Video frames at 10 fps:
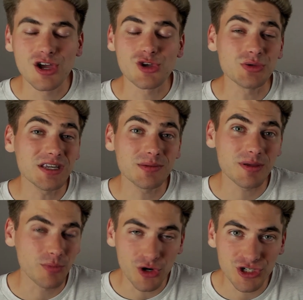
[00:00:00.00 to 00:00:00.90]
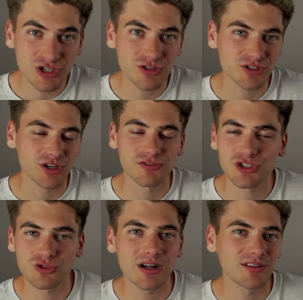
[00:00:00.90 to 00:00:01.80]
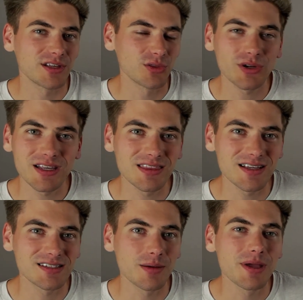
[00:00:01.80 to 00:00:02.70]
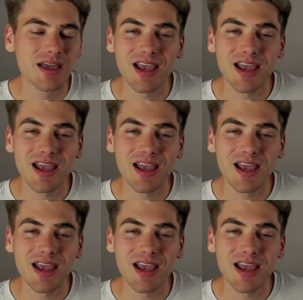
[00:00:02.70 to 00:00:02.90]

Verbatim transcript: You need to be pushing yourself, struggling, looking things up,